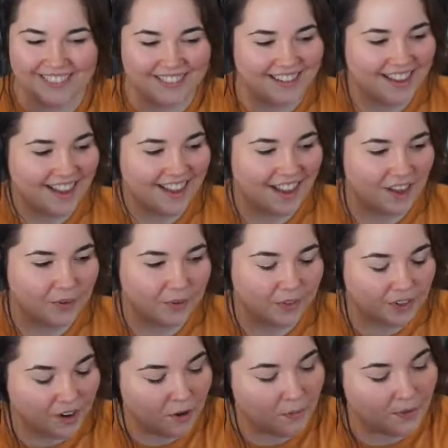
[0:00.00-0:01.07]

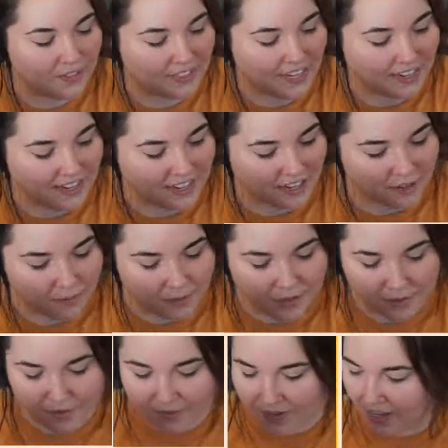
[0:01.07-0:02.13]
We're almost out of here, but
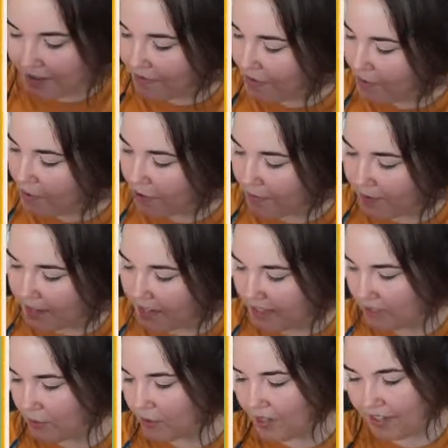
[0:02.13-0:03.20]
we've got a few more minutes
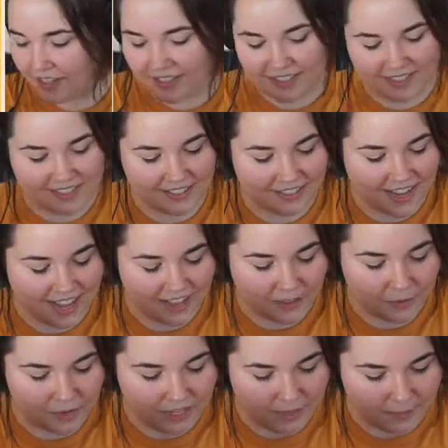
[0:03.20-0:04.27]
to work on this little
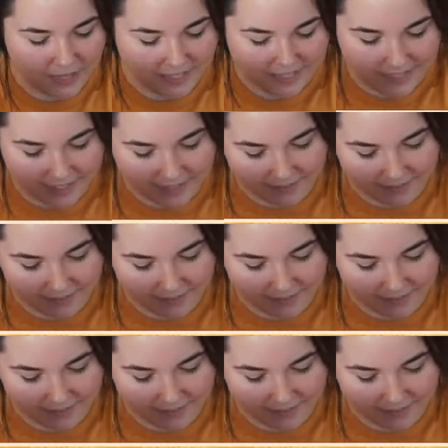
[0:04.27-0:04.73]
Halloweeny PC.